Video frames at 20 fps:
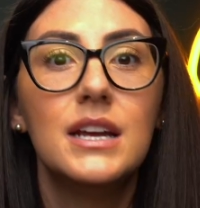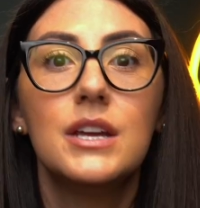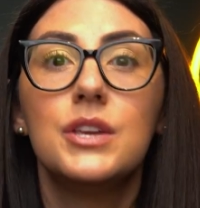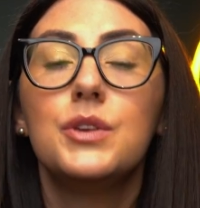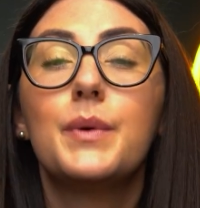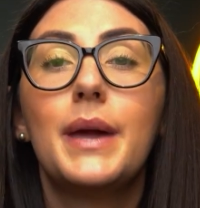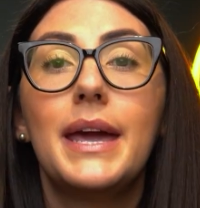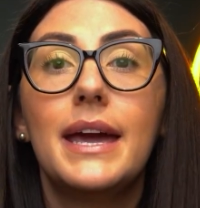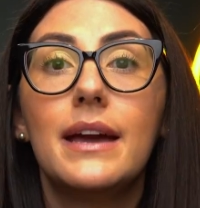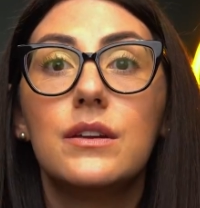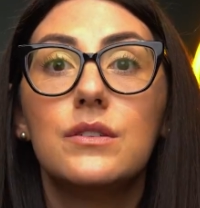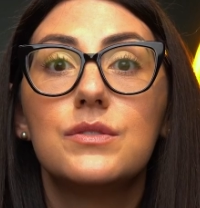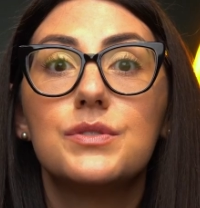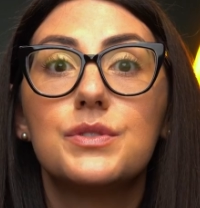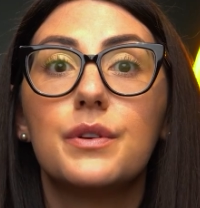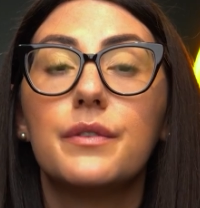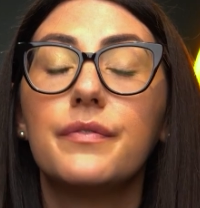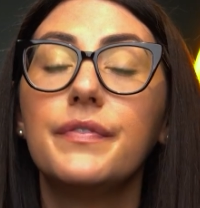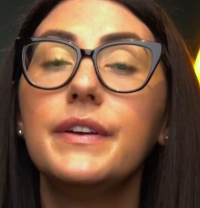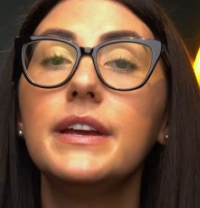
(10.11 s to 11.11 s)
You can't use
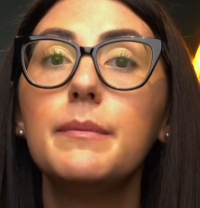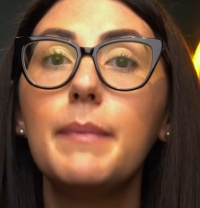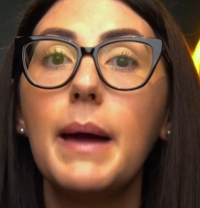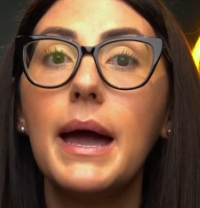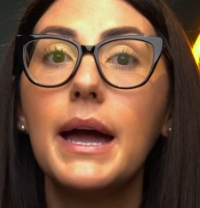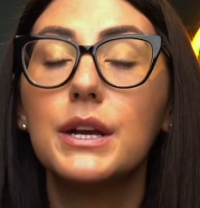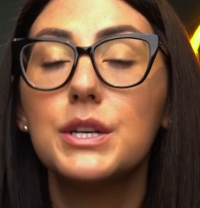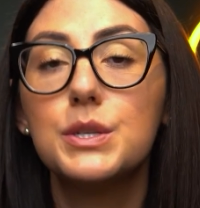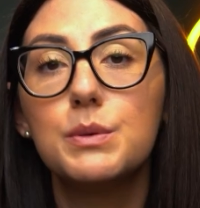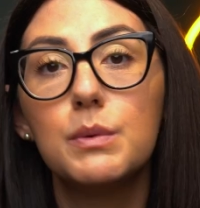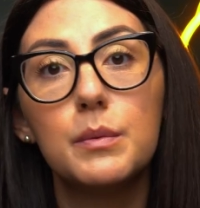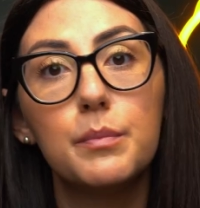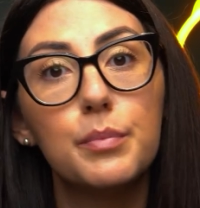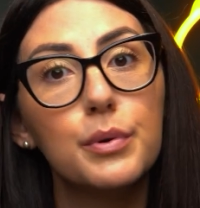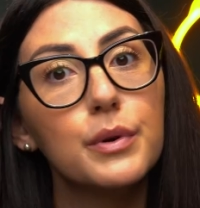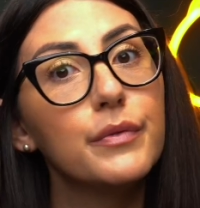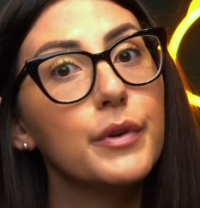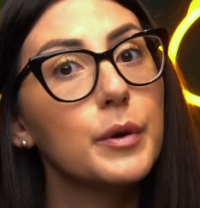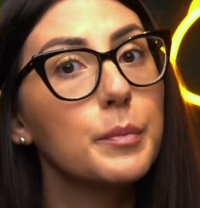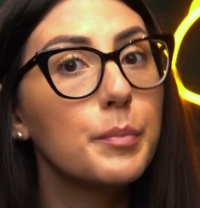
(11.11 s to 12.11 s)
their feedback to
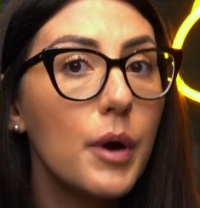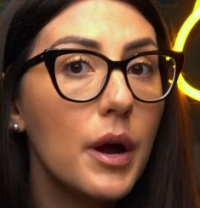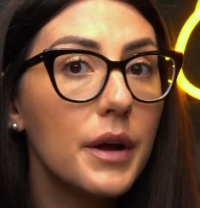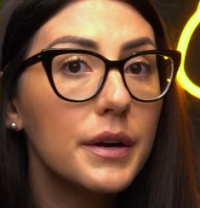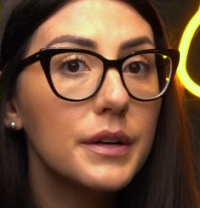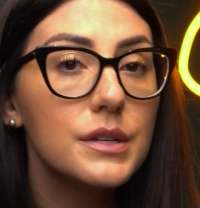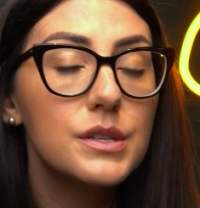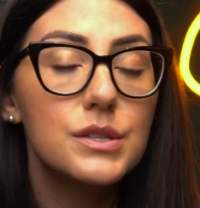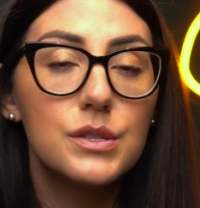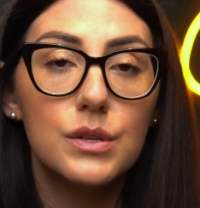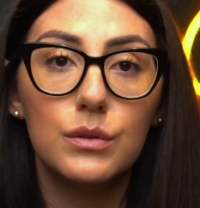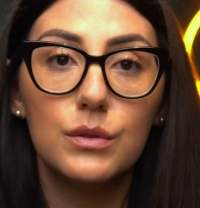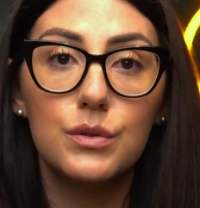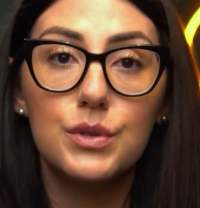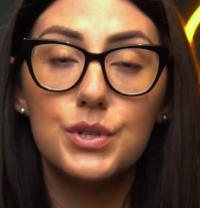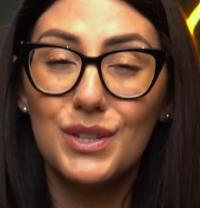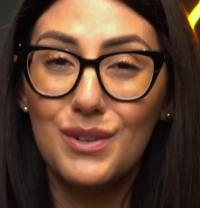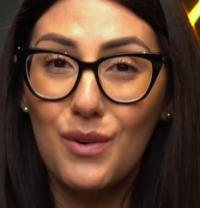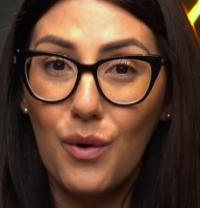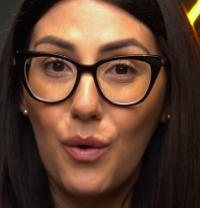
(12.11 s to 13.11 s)
improve your product,
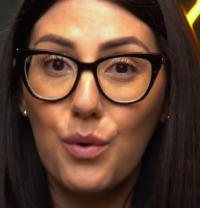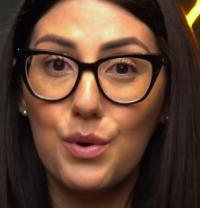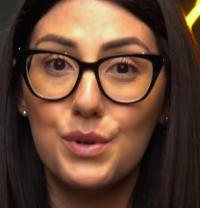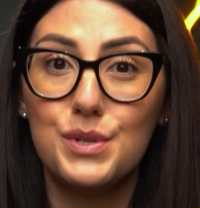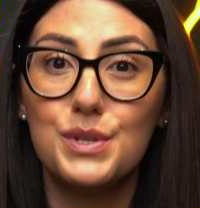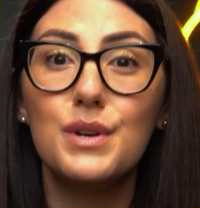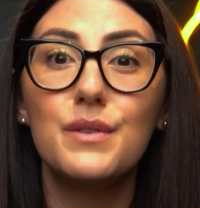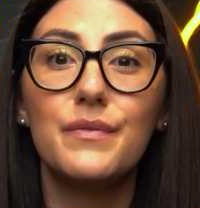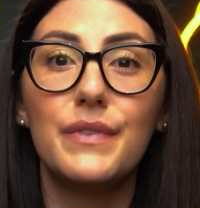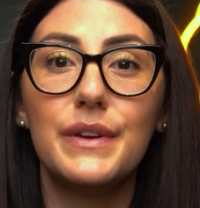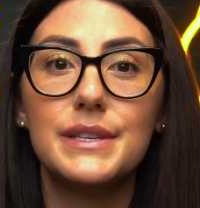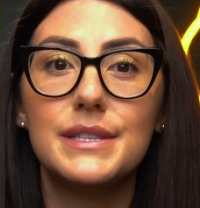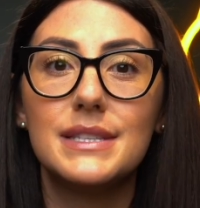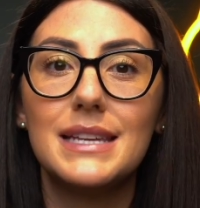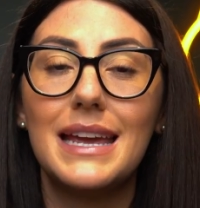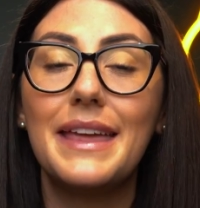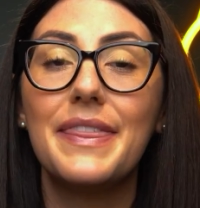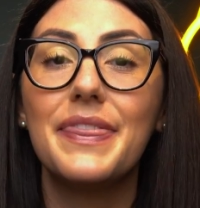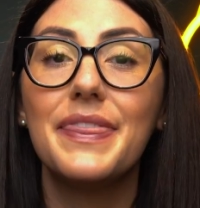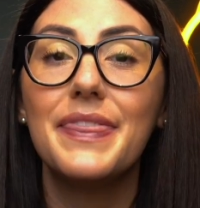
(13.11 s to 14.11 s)
solution, or service,
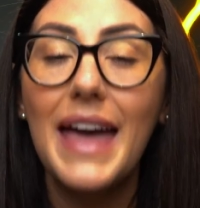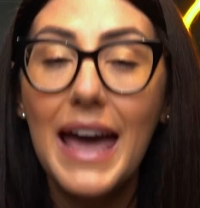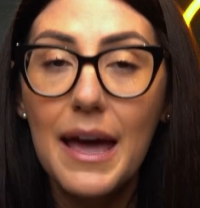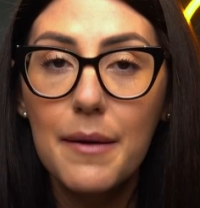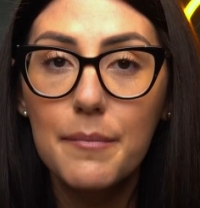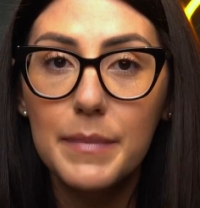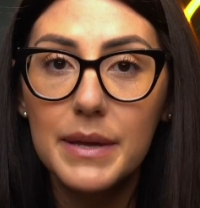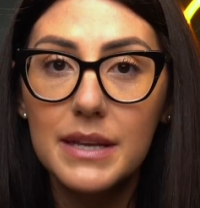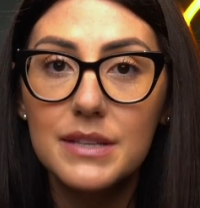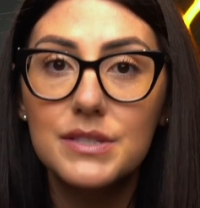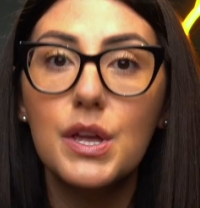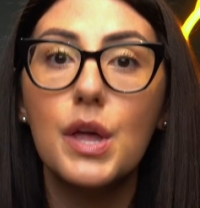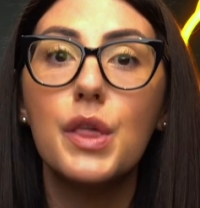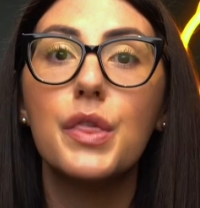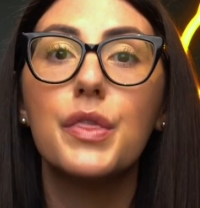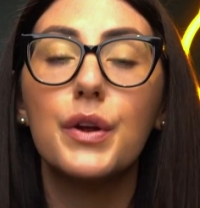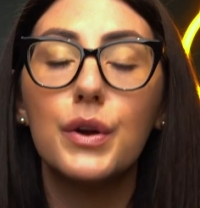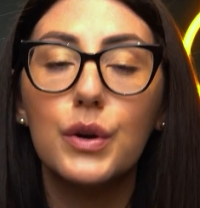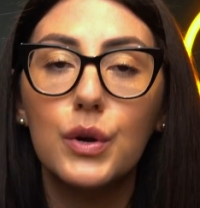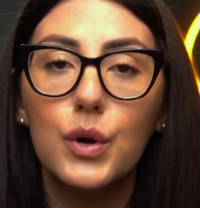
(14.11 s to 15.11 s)
and that means
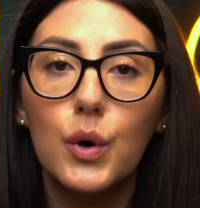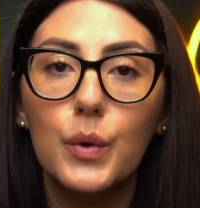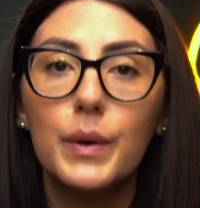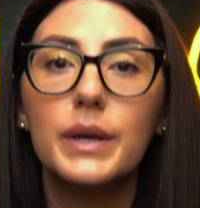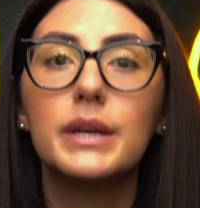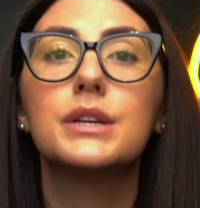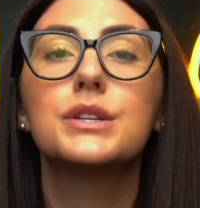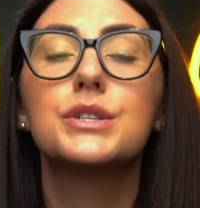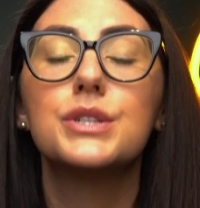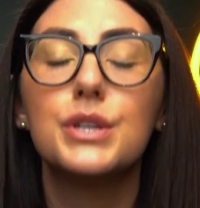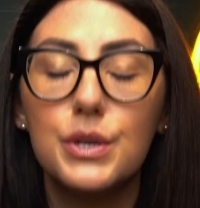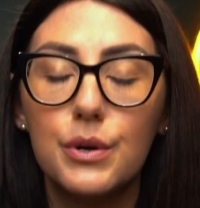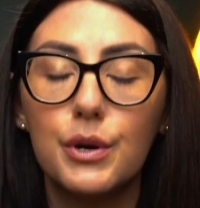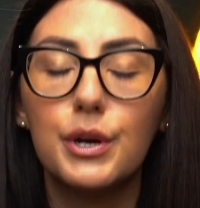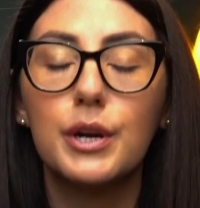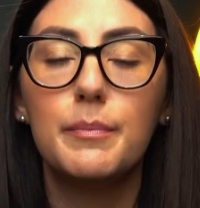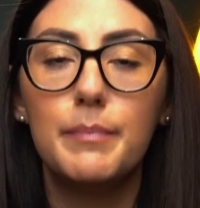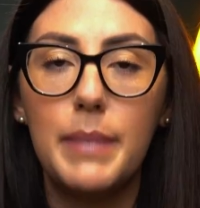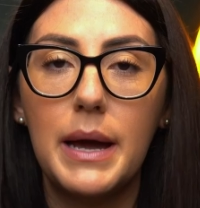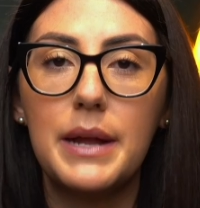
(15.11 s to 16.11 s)
they're going to your
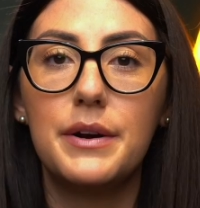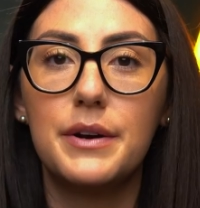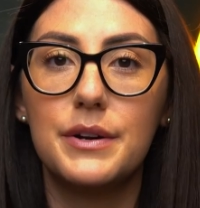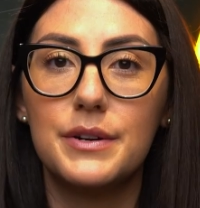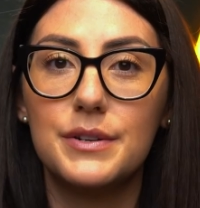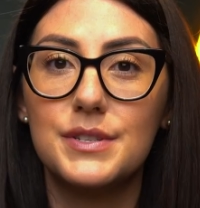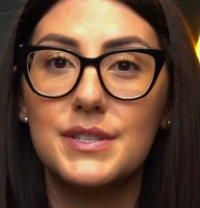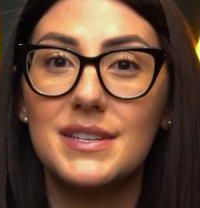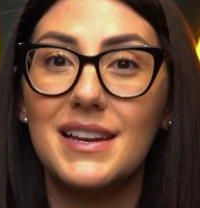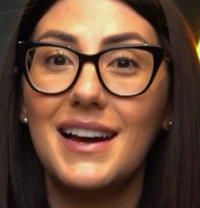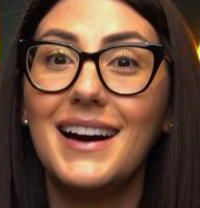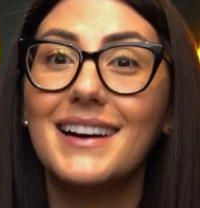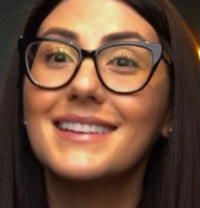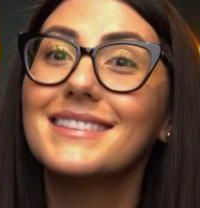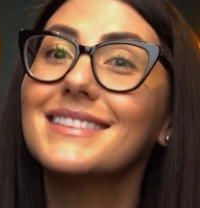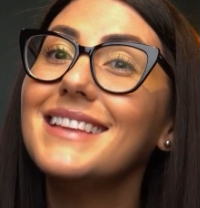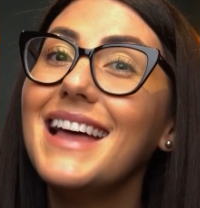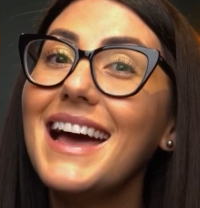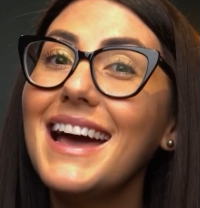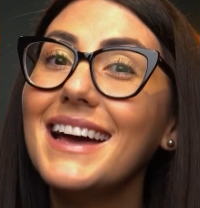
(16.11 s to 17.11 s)
competitors,
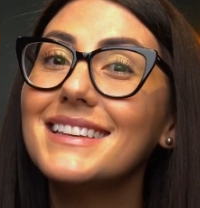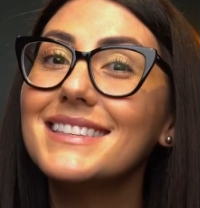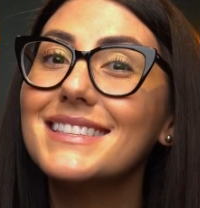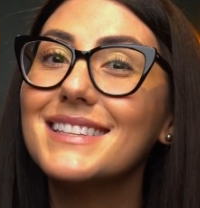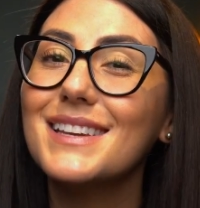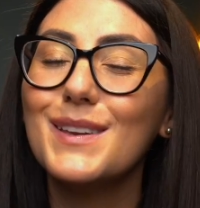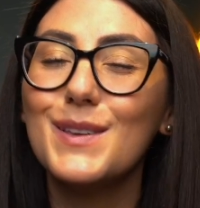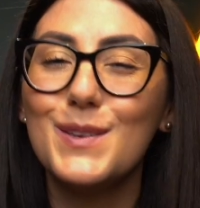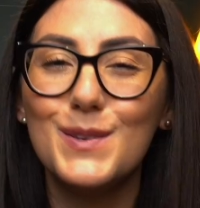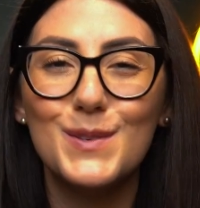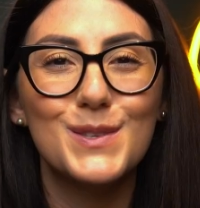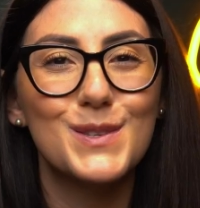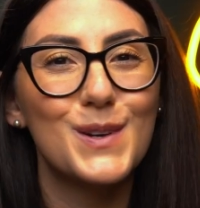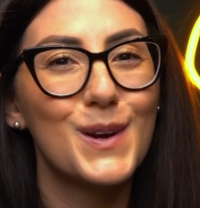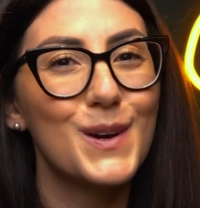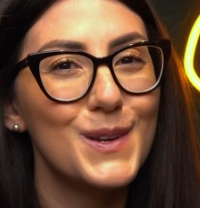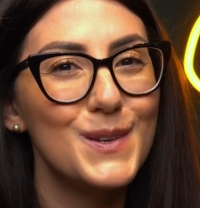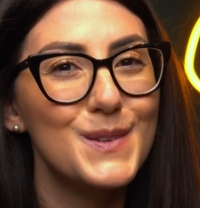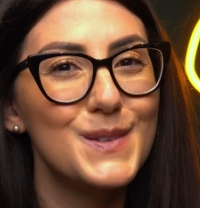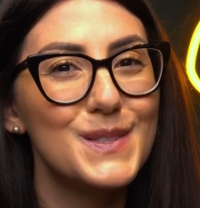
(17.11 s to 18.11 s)
unless you
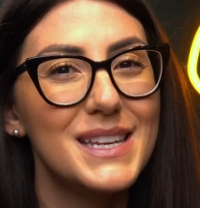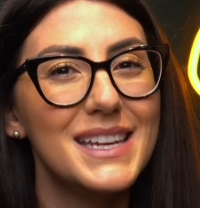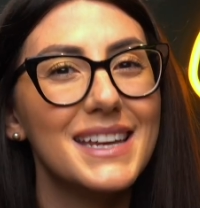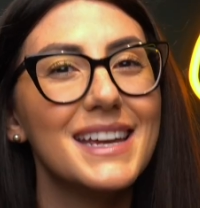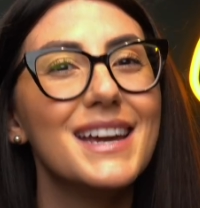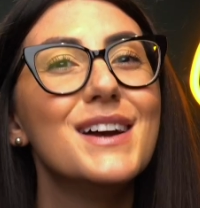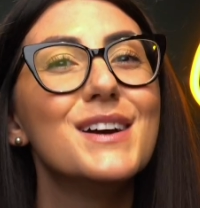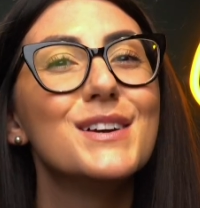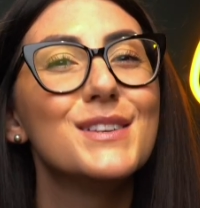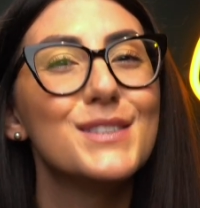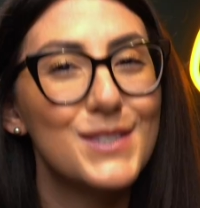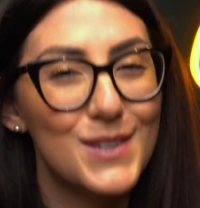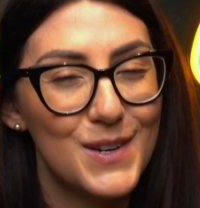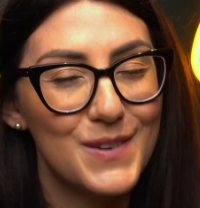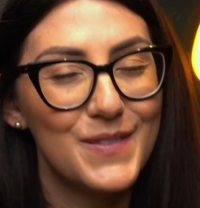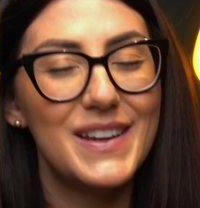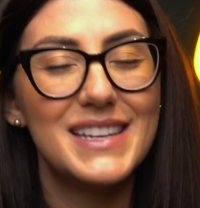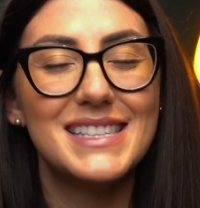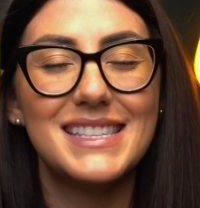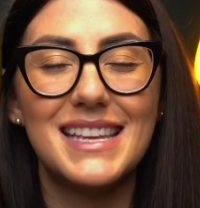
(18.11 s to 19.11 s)
start using
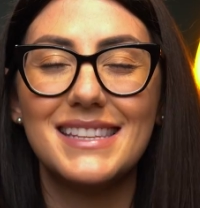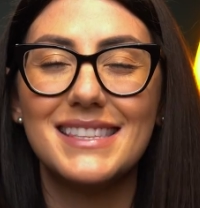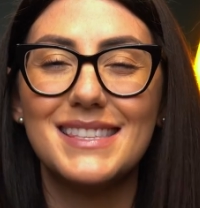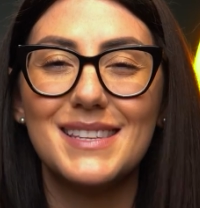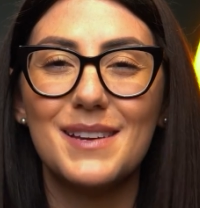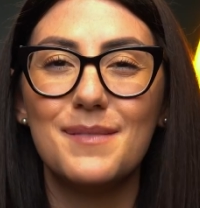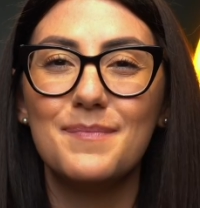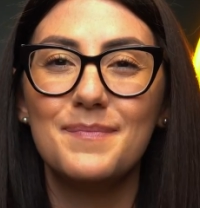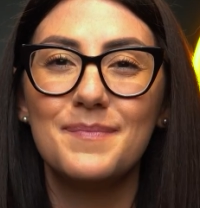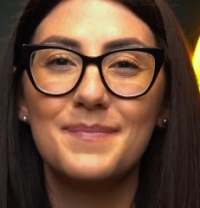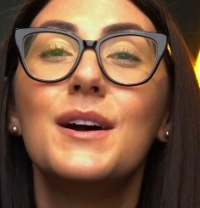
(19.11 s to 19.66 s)
SurveySensum.